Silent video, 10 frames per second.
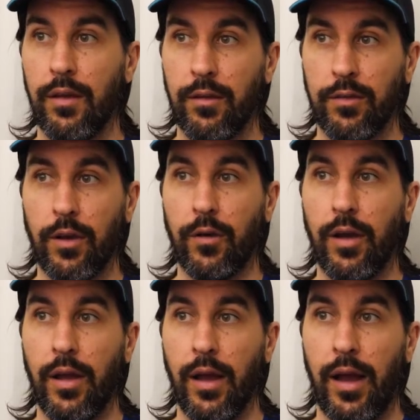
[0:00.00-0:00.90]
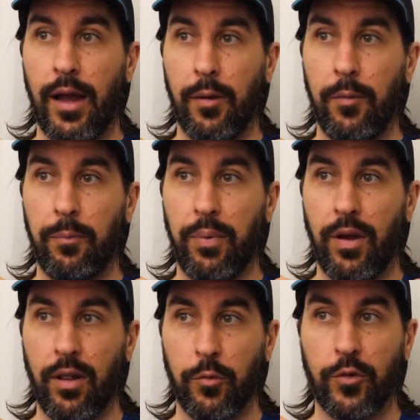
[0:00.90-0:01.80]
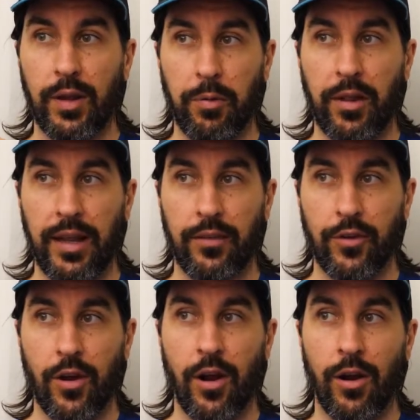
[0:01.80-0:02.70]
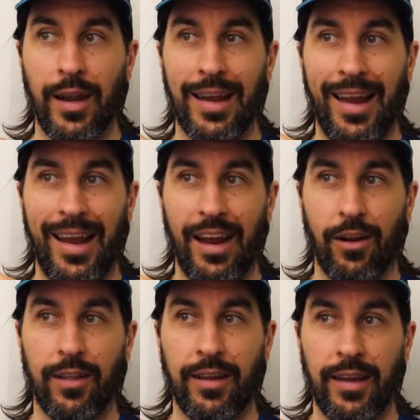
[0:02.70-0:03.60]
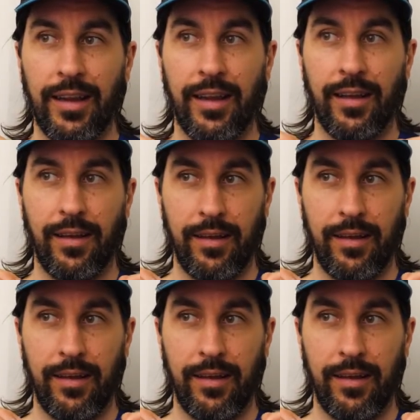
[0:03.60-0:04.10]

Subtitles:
So, polymers like polyester are inherently